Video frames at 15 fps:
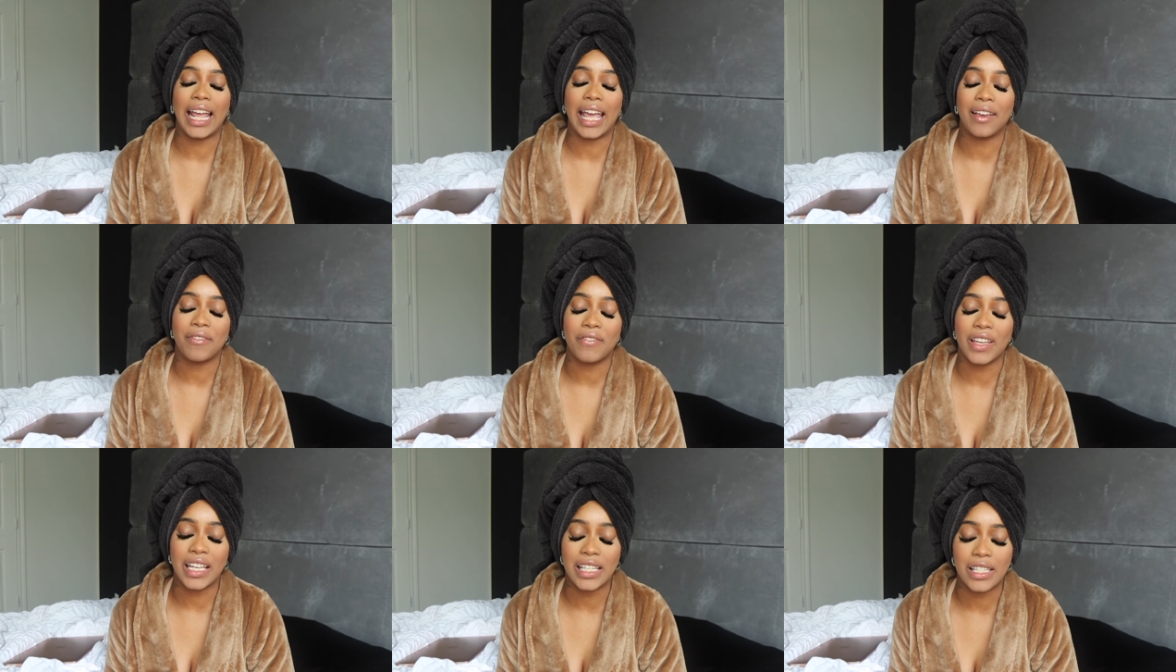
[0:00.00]
It
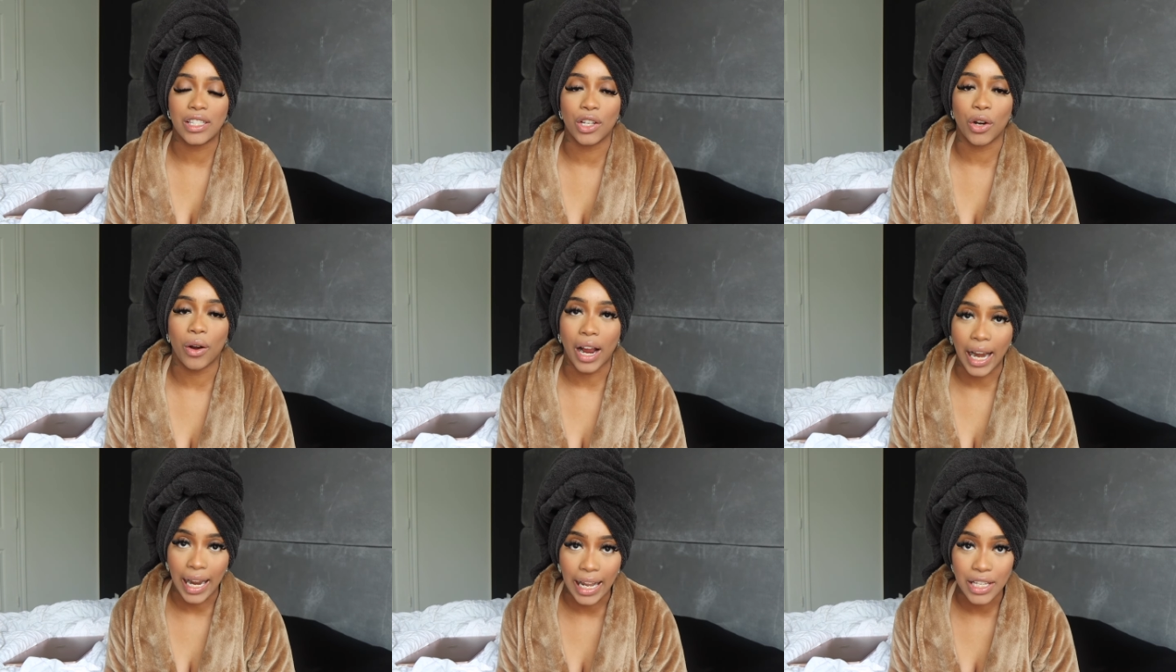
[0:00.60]
fits the
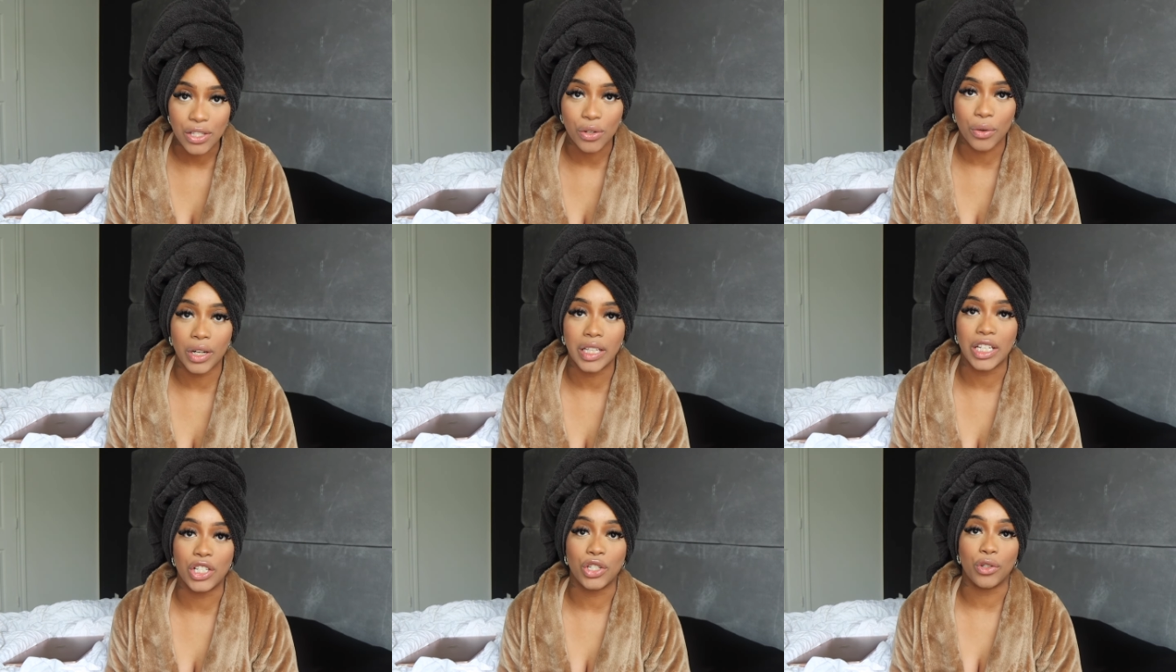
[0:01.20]
credit score
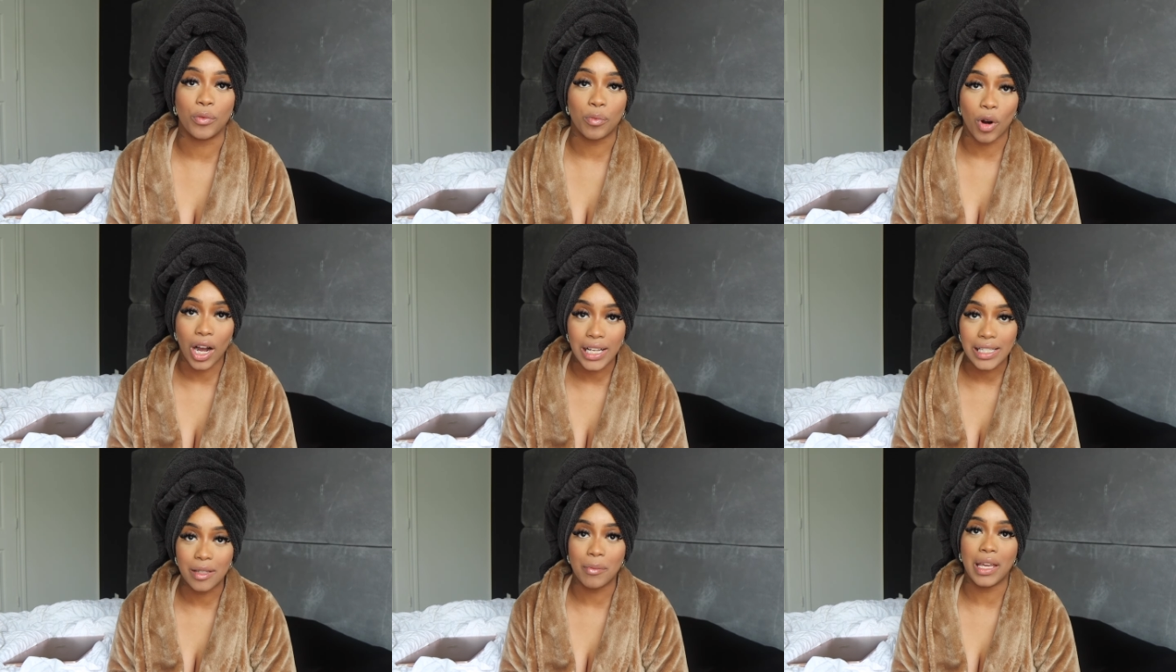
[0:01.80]
that you
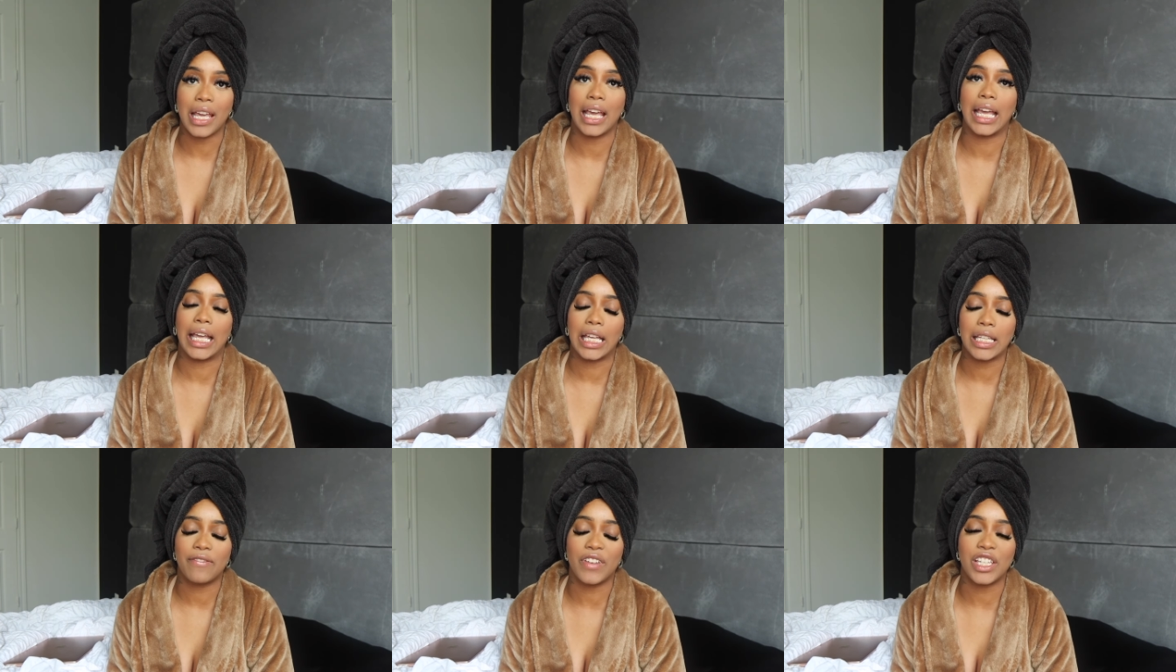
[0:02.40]
brought to me.
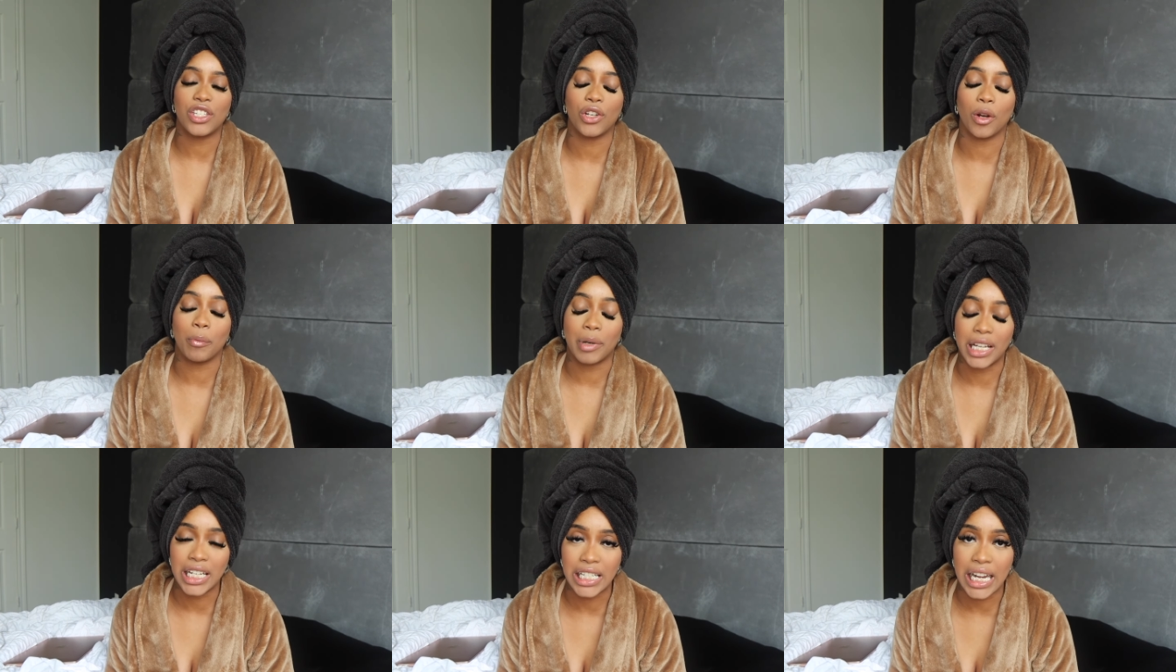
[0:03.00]
It fits your
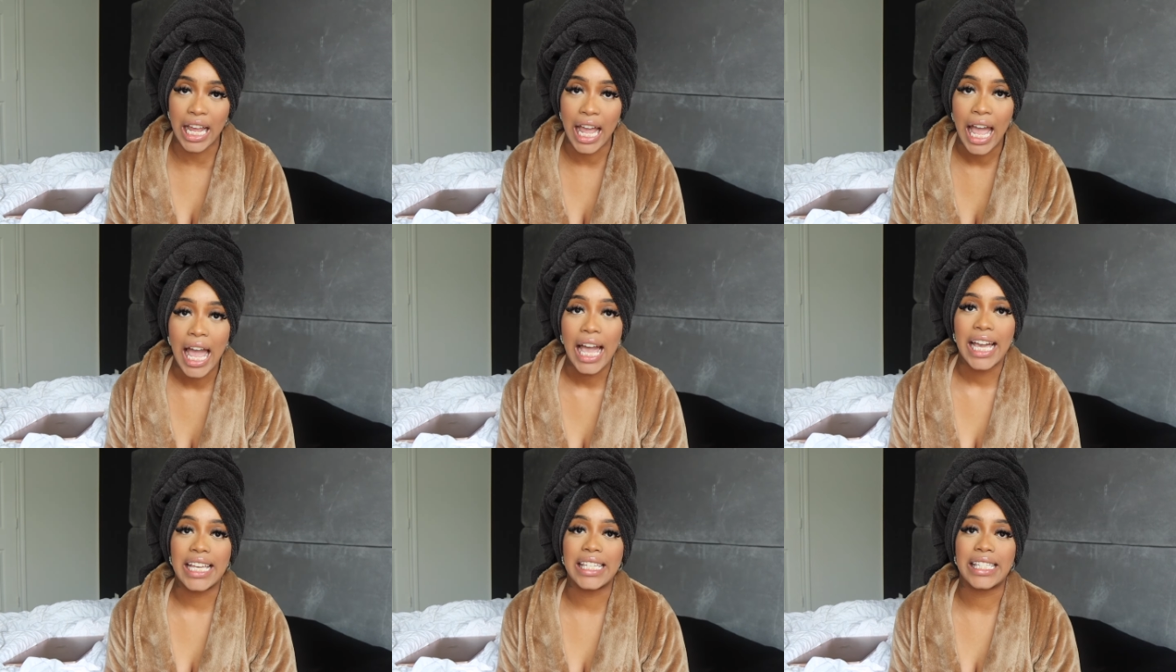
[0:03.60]
budget.
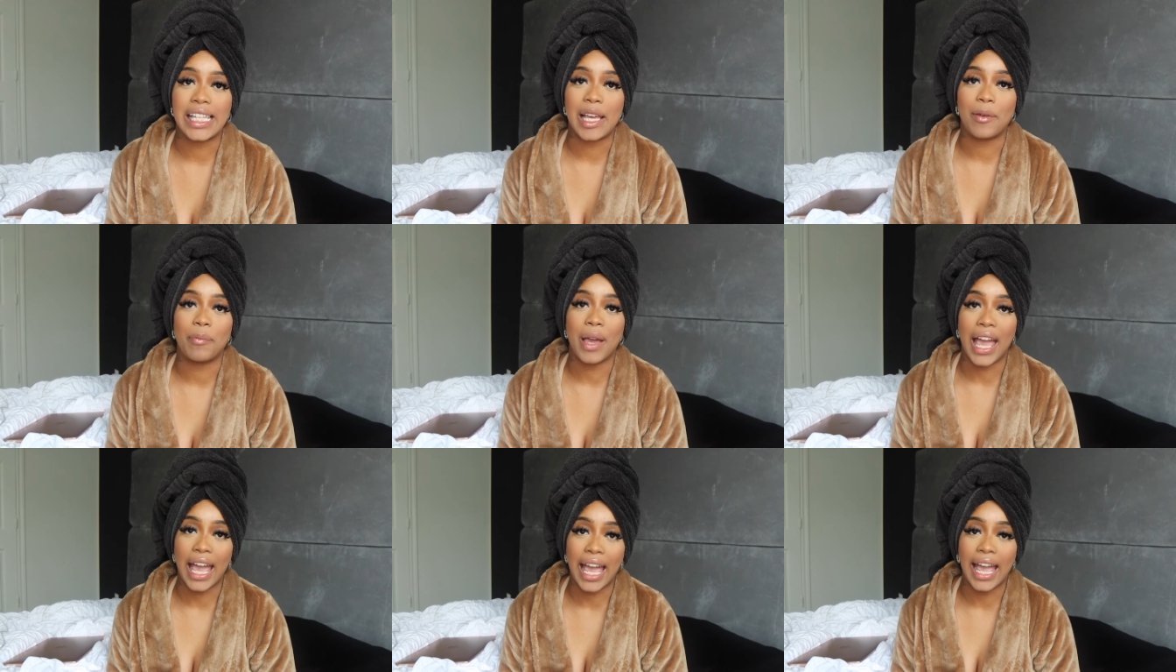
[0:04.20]
He said,
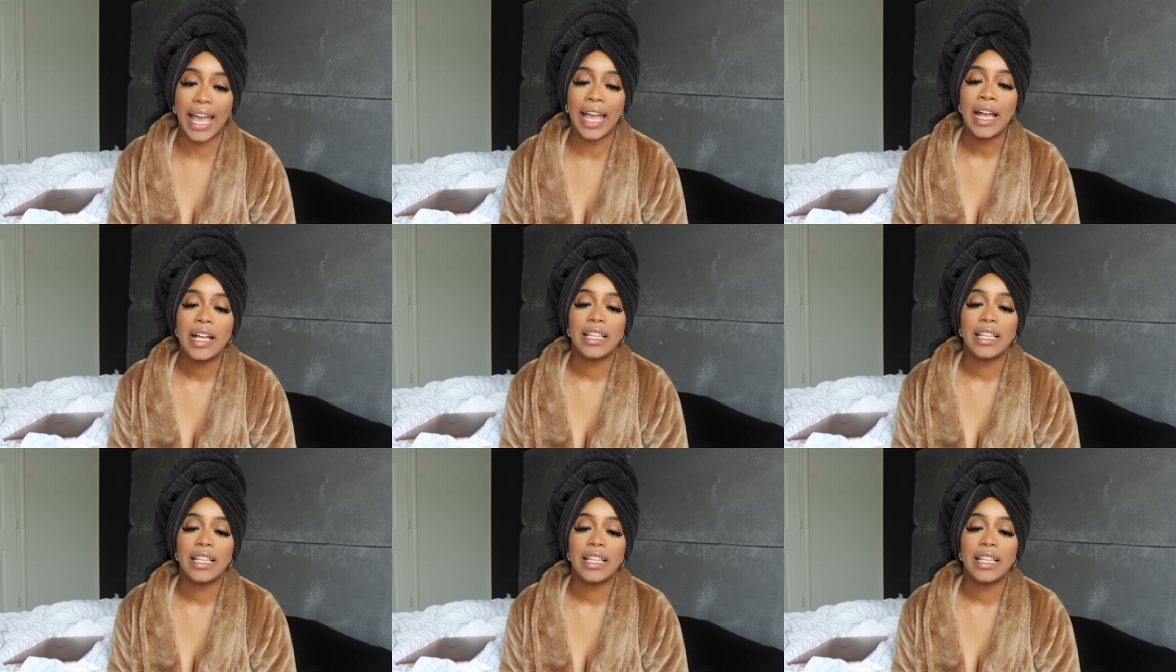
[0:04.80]
pay